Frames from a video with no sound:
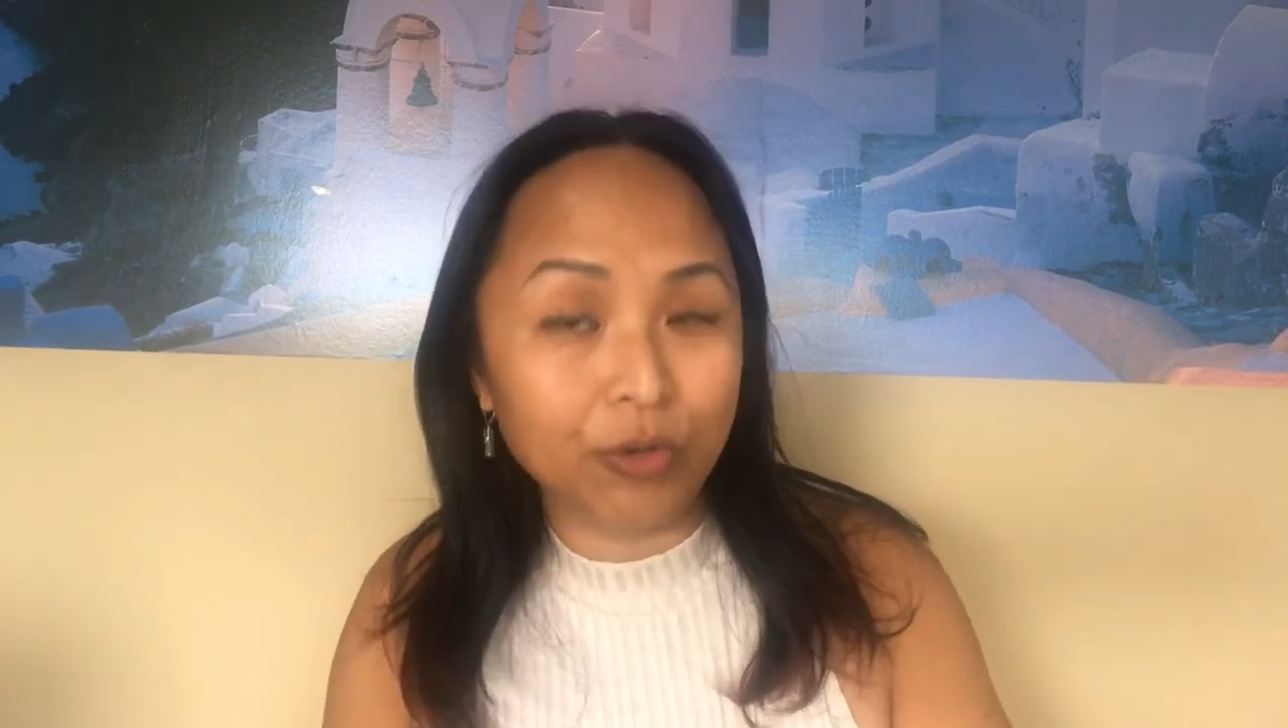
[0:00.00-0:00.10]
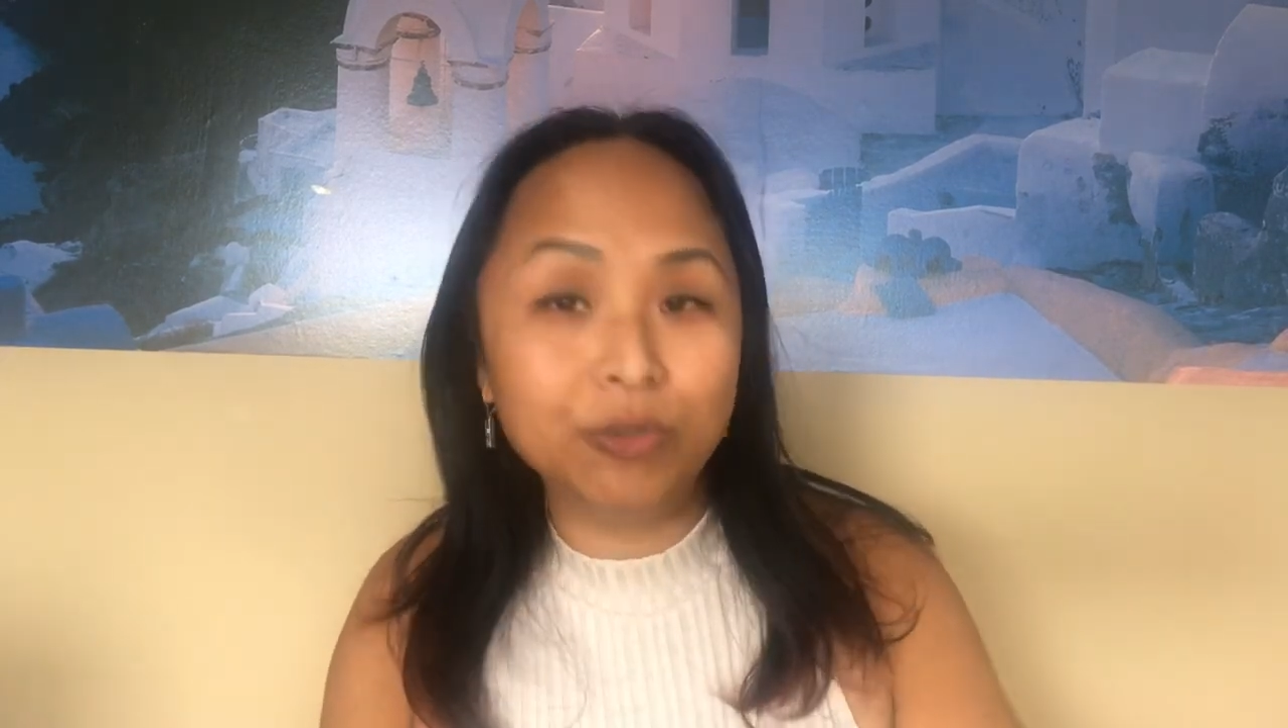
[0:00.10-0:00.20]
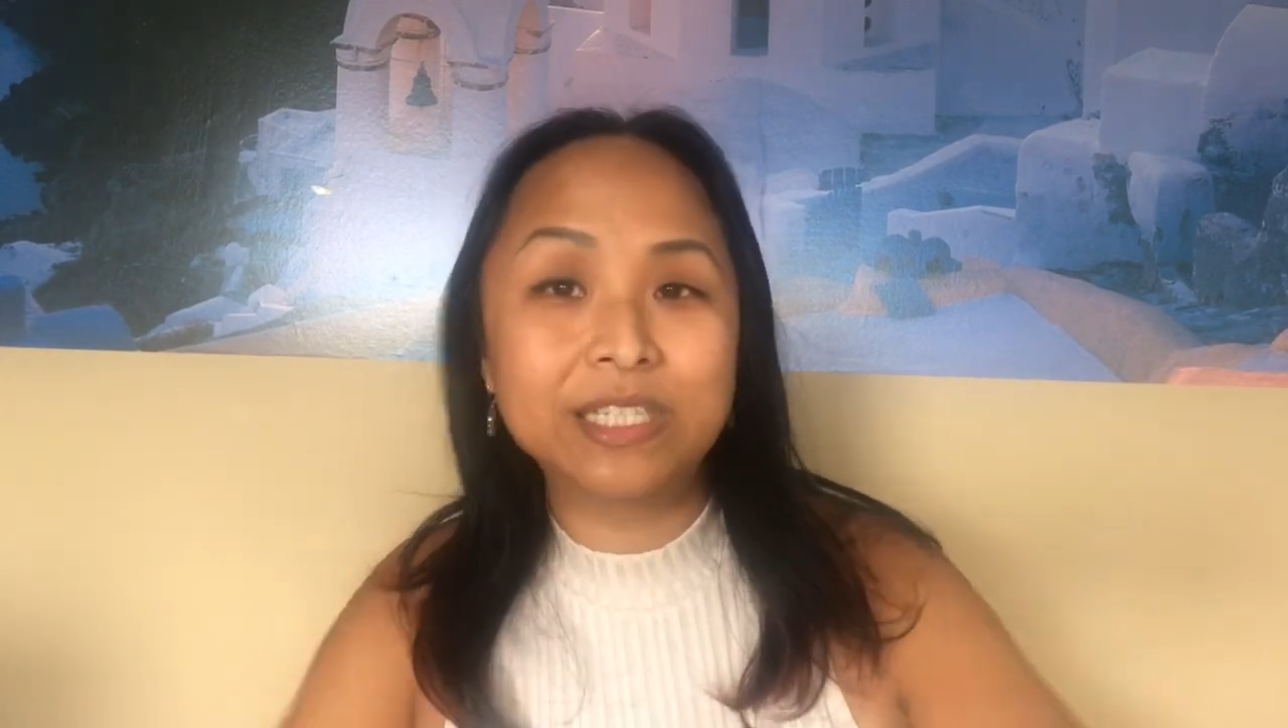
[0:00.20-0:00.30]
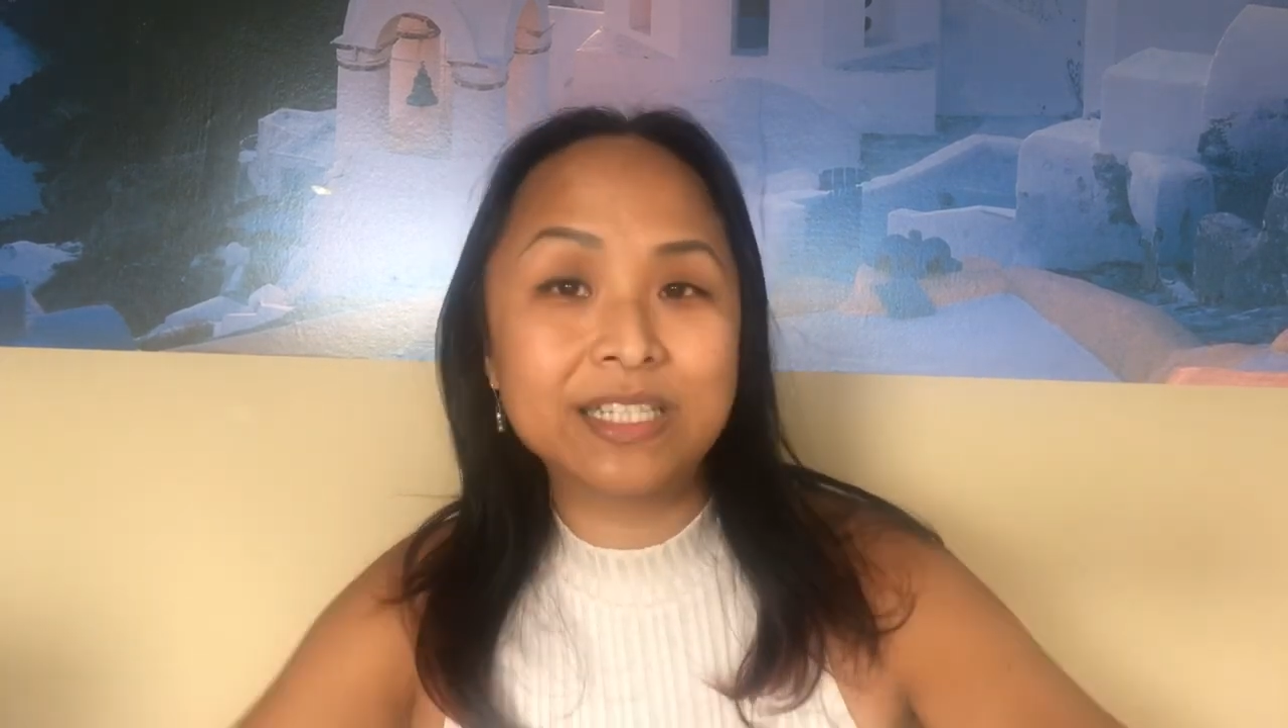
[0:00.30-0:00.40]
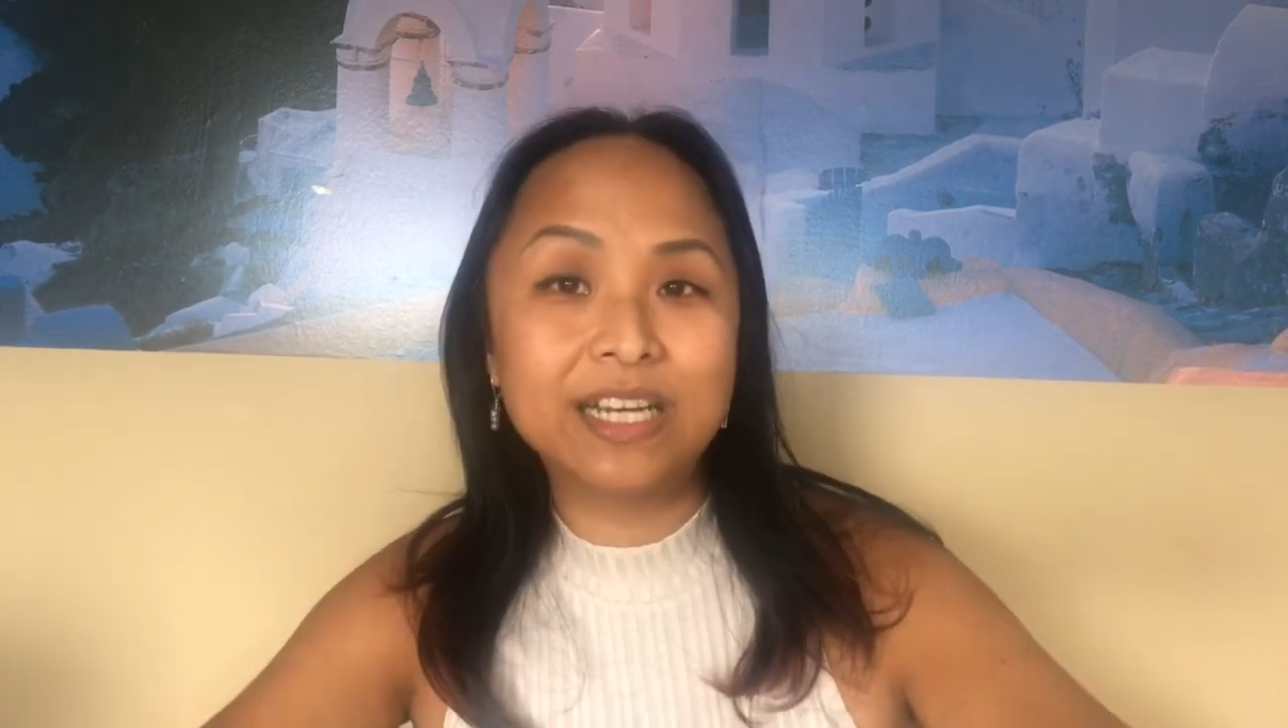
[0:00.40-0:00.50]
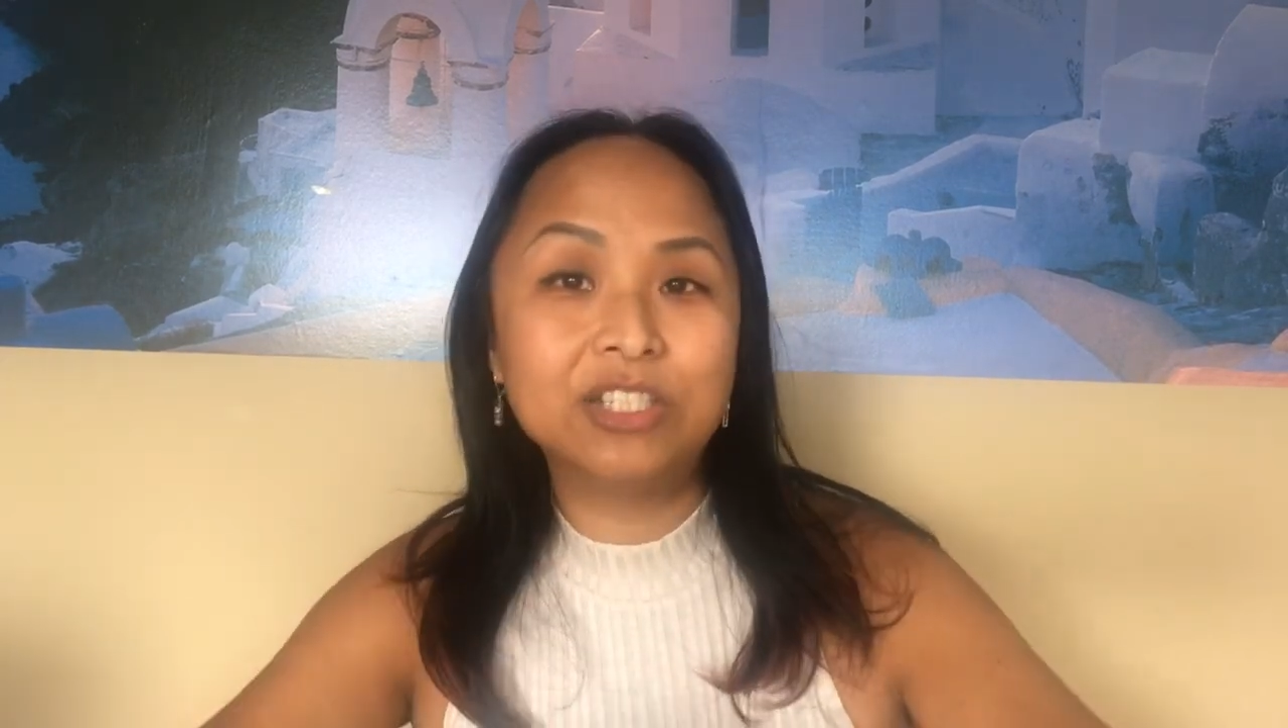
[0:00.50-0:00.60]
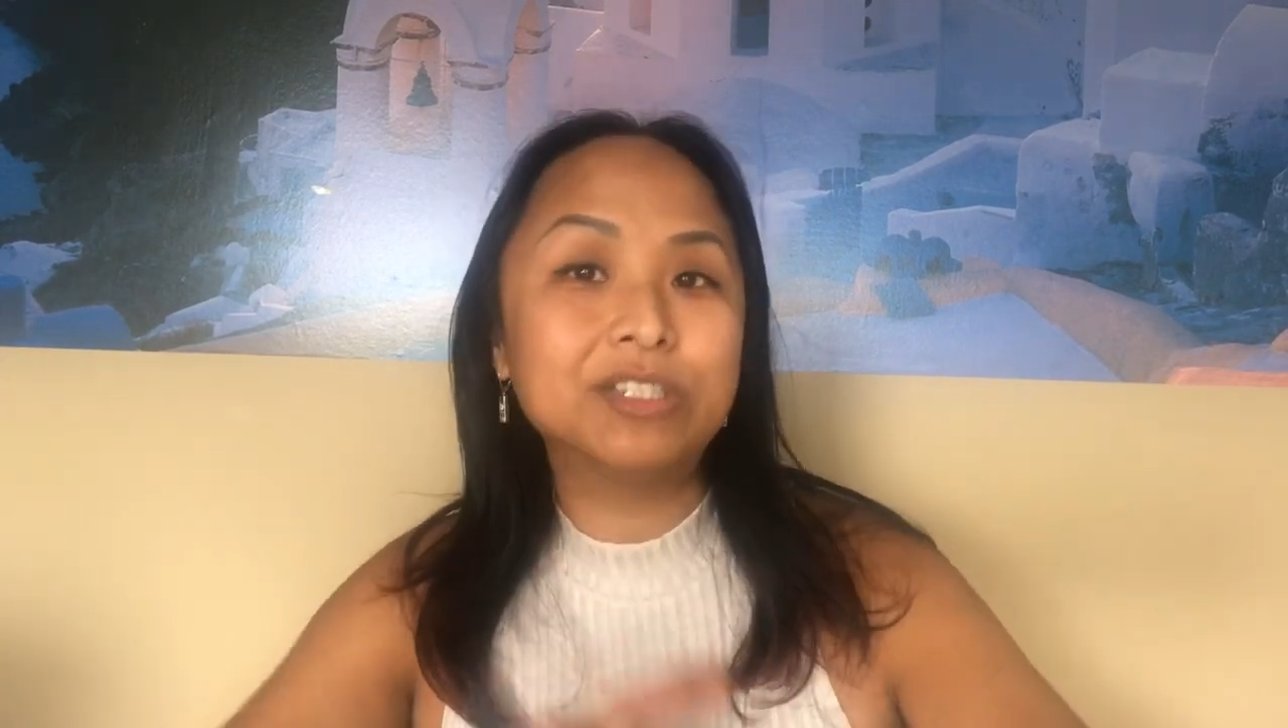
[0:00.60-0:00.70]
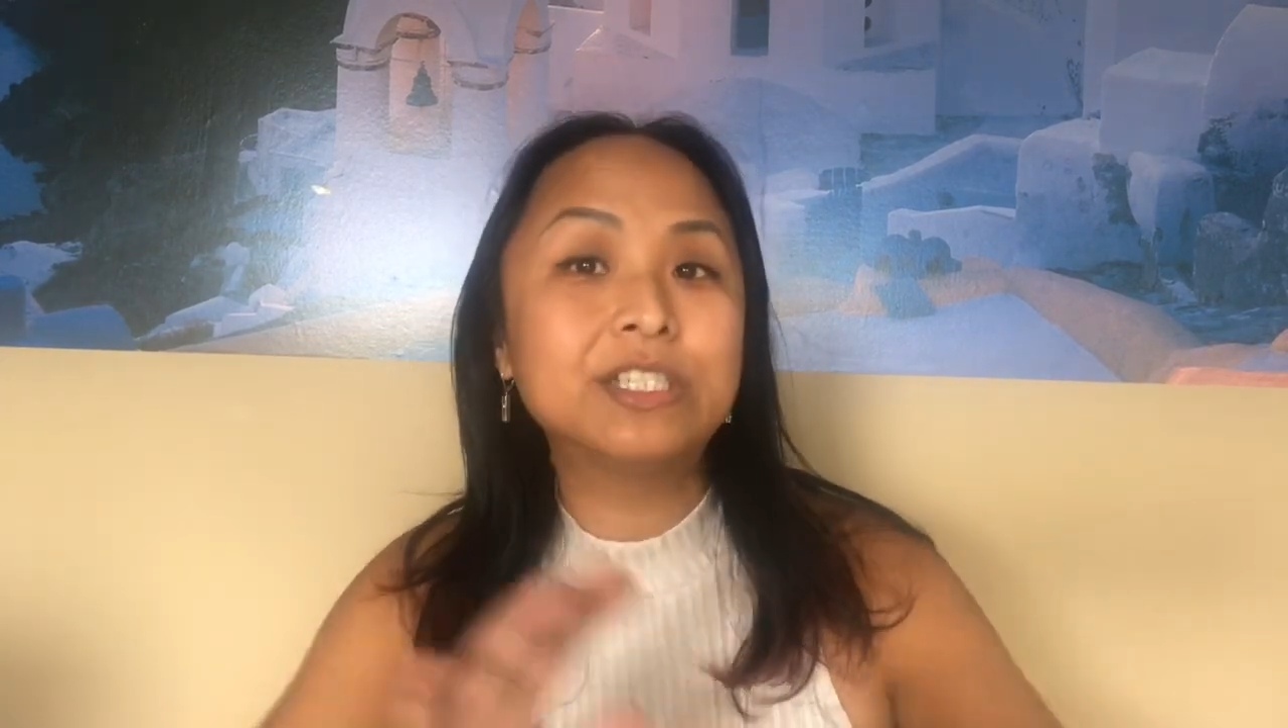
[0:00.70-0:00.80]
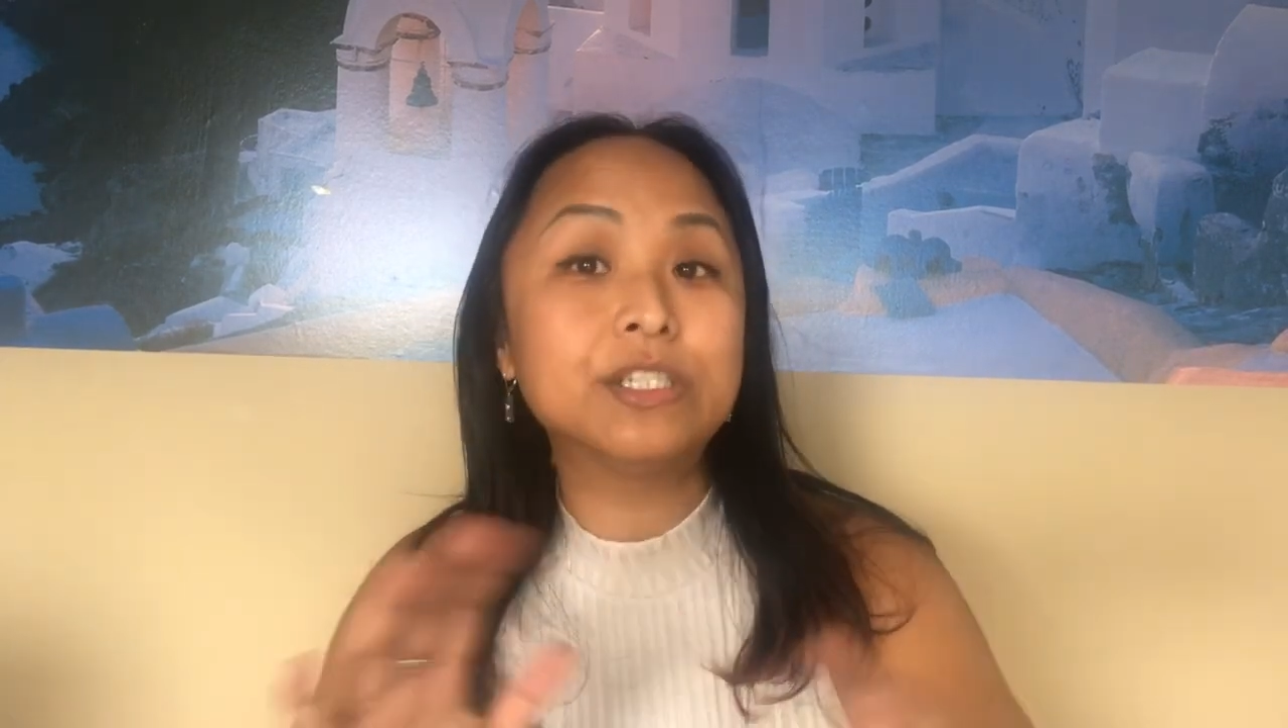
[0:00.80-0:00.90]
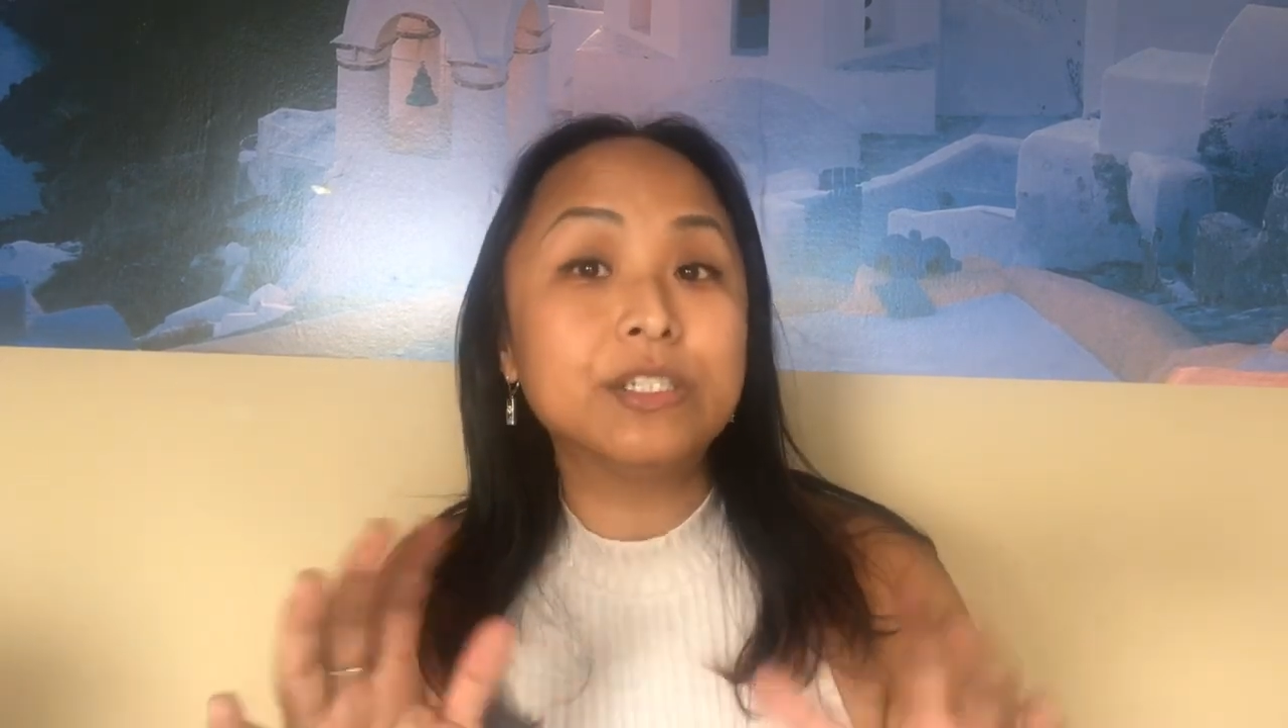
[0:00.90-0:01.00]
It's not just